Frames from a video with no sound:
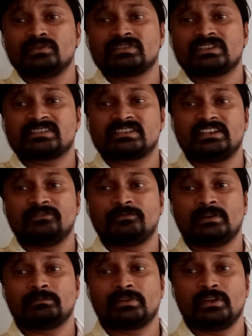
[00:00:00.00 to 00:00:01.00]
you just
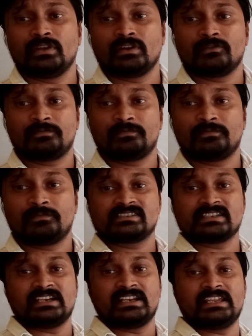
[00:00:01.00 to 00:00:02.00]
inform to your
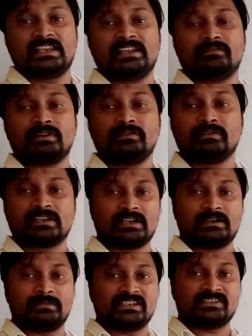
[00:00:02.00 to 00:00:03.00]
friends and then
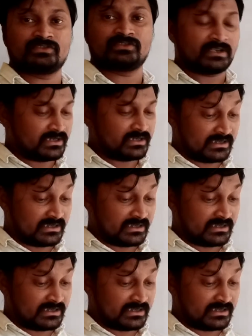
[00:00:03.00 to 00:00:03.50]
everyone come and join.